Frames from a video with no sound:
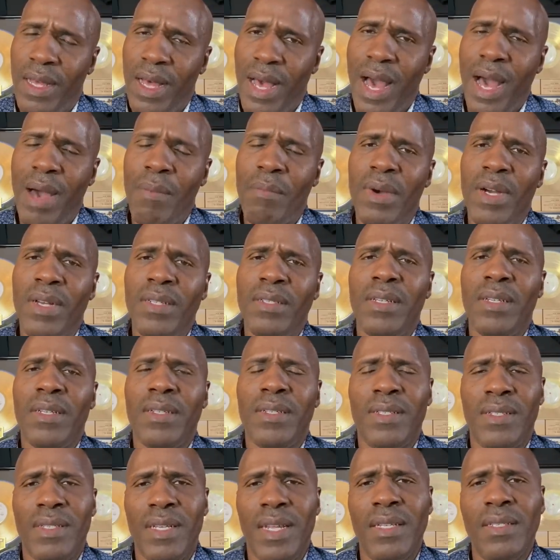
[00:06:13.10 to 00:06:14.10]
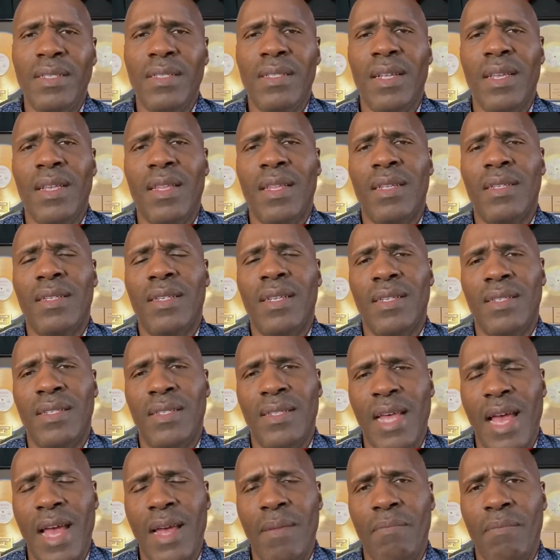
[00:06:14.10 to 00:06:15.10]
How much sense
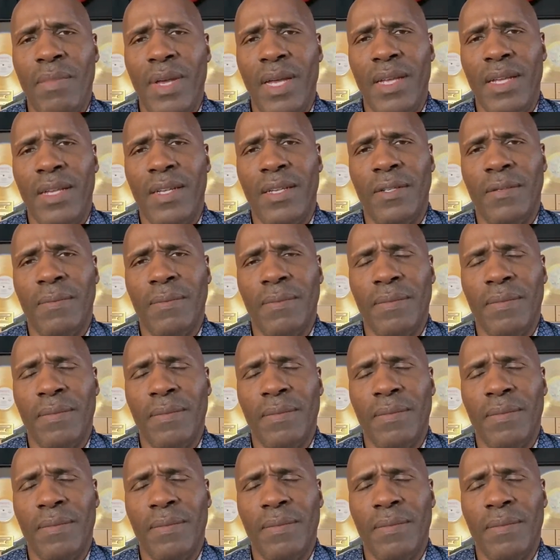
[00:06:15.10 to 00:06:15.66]
does that make?